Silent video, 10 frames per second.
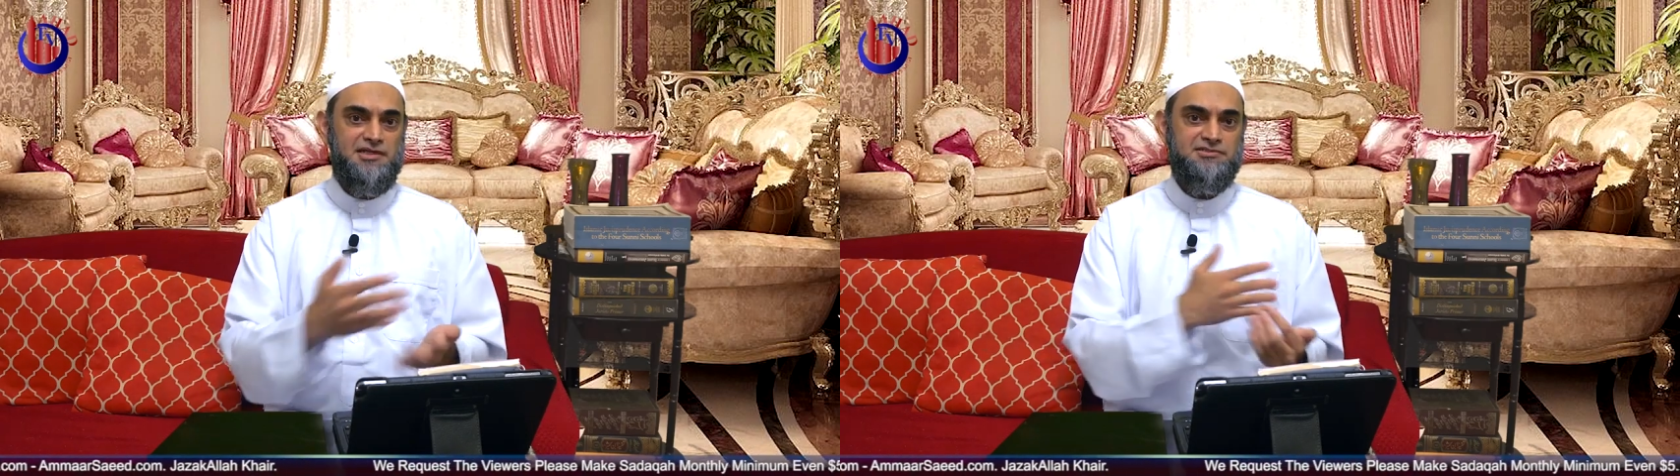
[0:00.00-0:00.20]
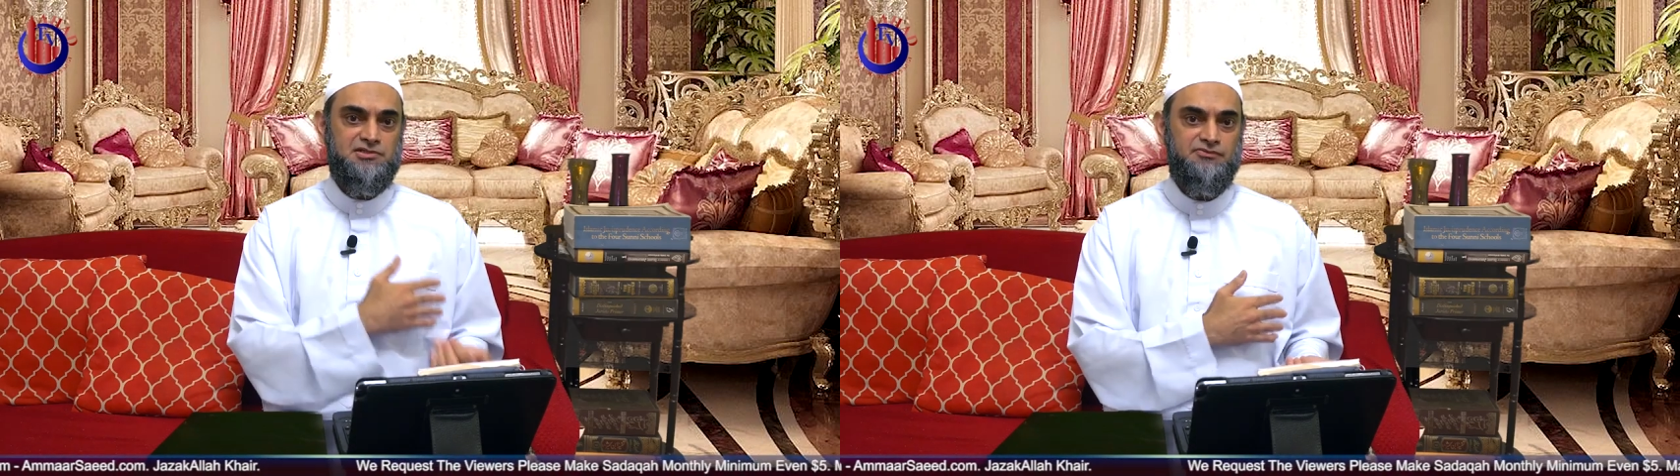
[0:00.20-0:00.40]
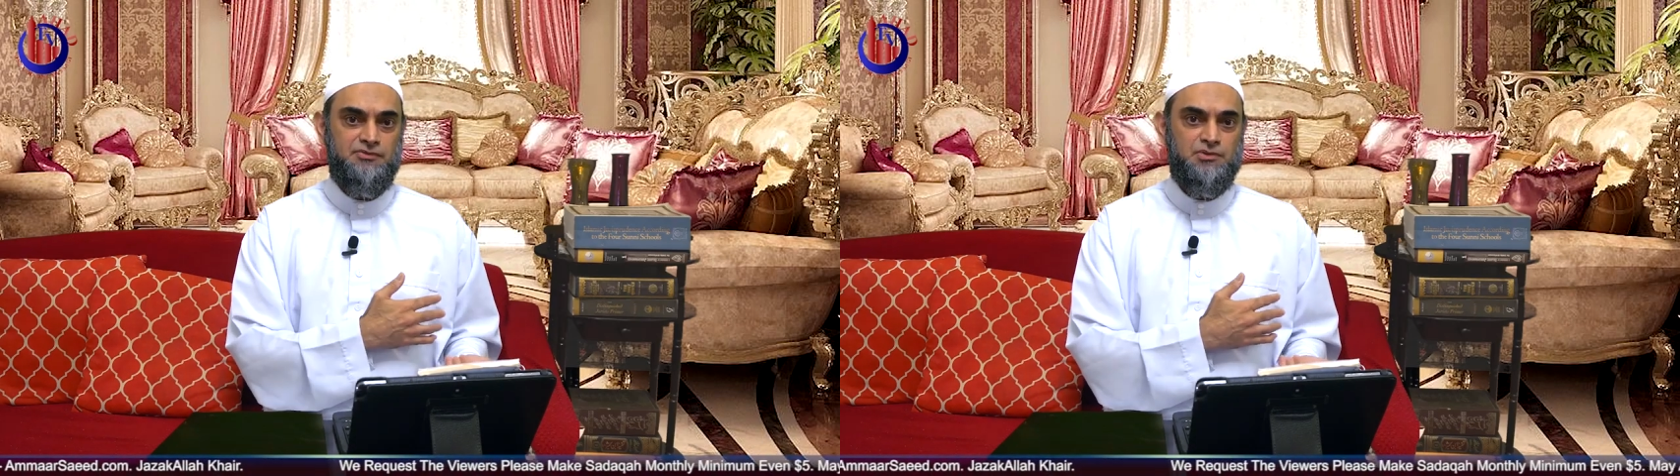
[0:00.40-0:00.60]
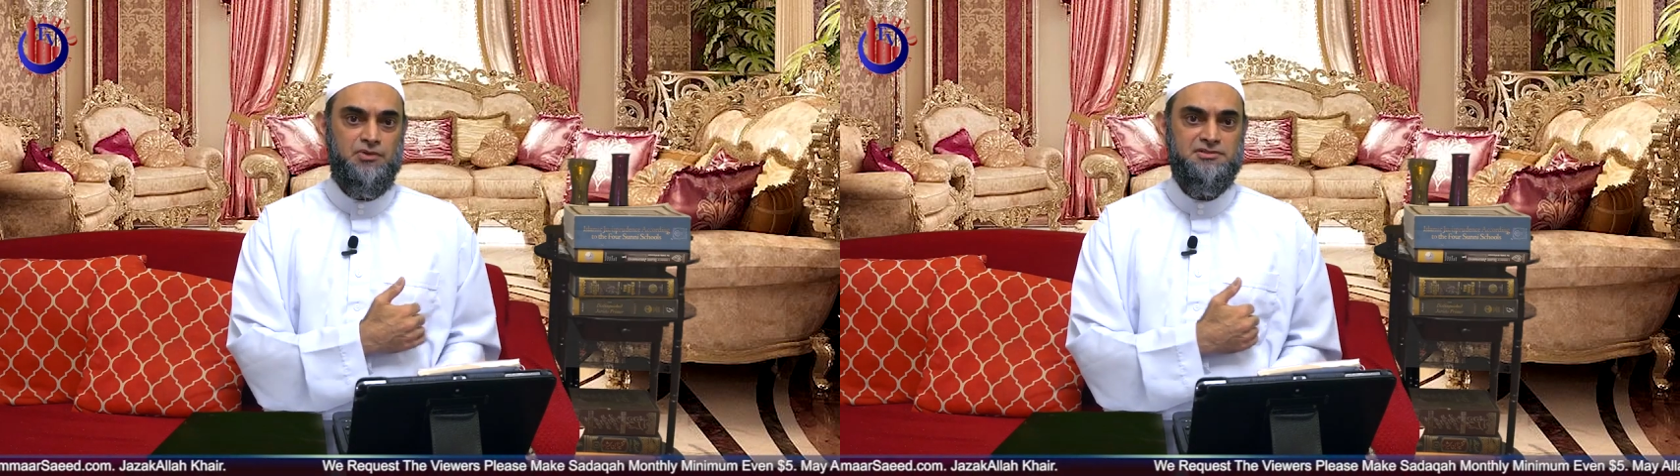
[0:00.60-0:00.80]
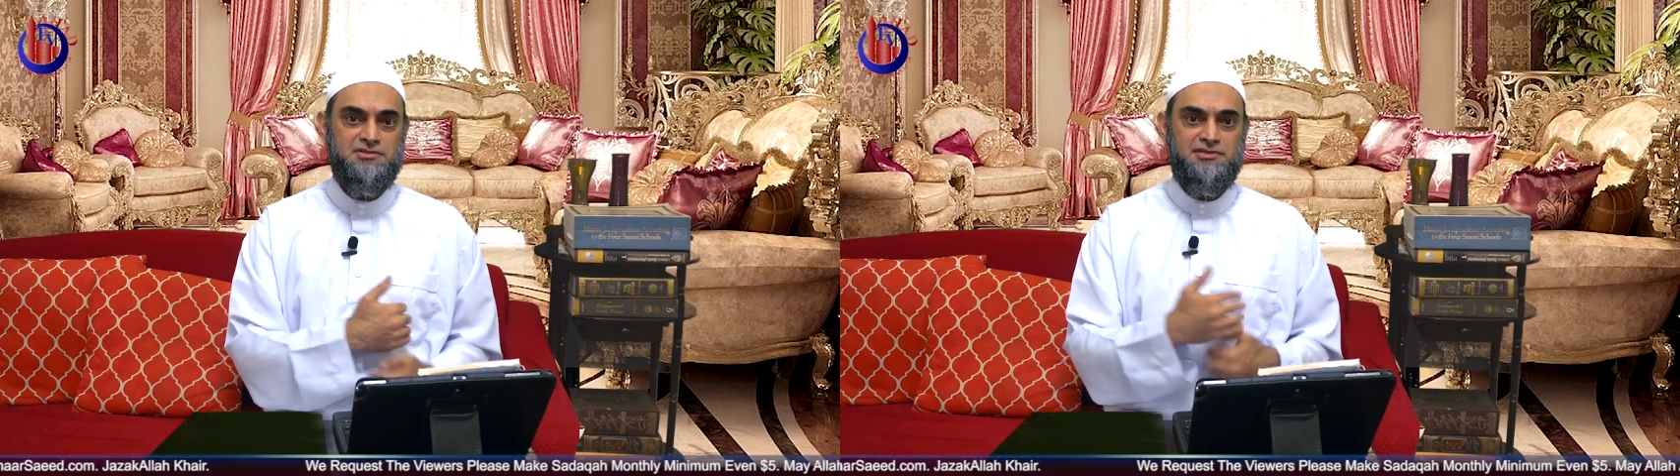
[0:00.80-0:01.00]
answered your first
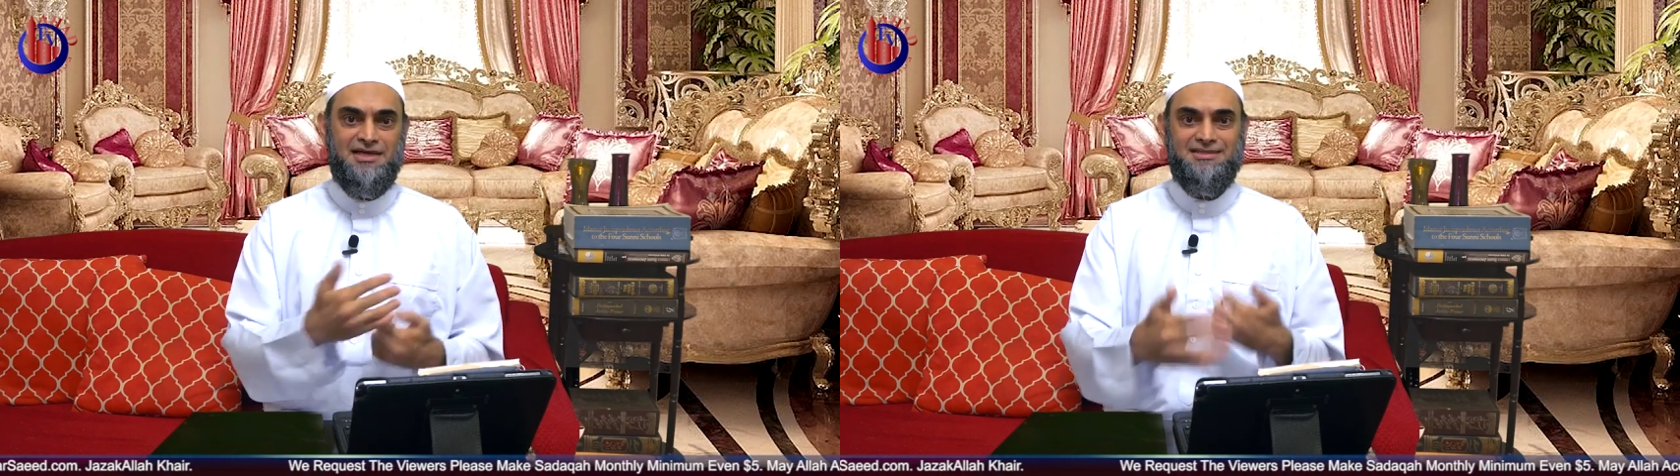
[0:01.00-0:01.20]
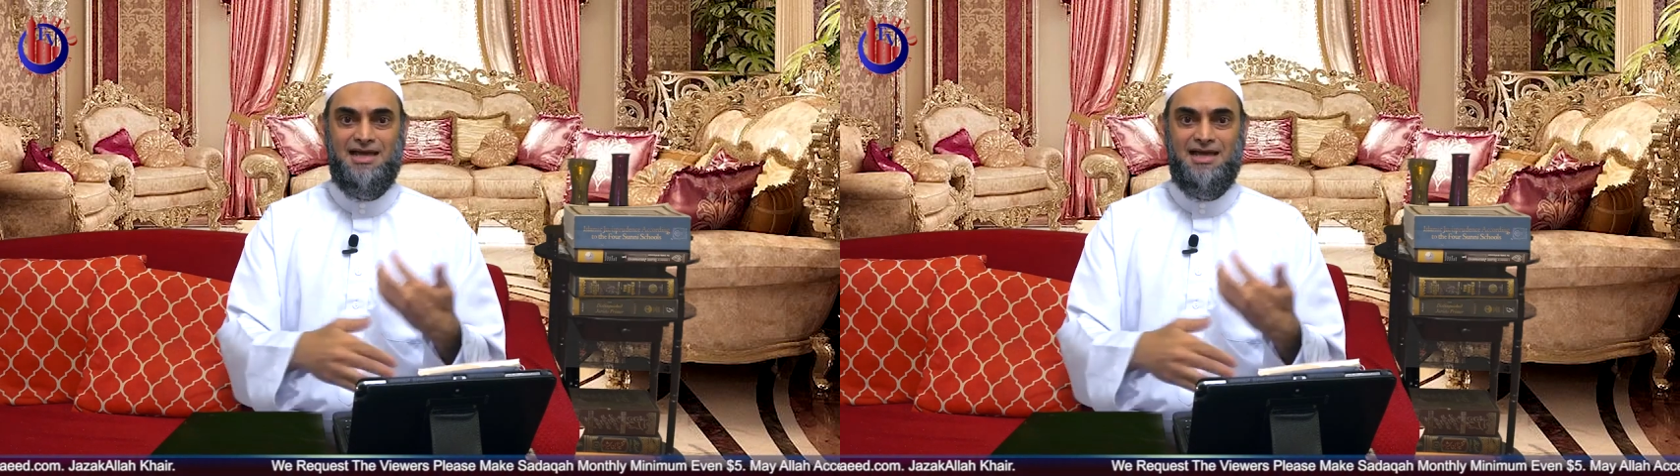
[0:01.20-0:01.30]
question that